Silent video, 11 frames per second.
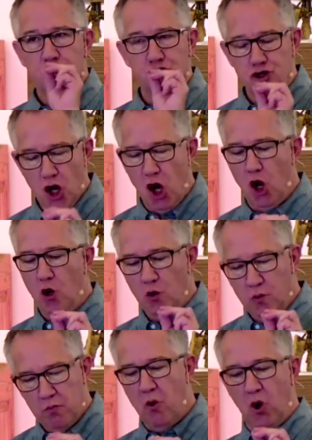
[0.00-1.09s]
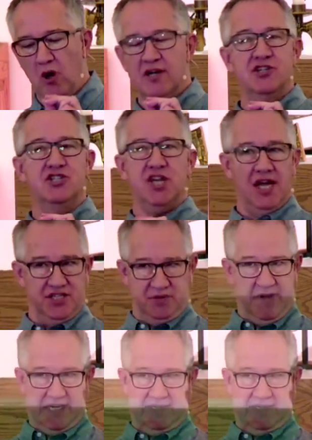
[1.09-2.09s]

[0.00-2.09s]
no more judgment.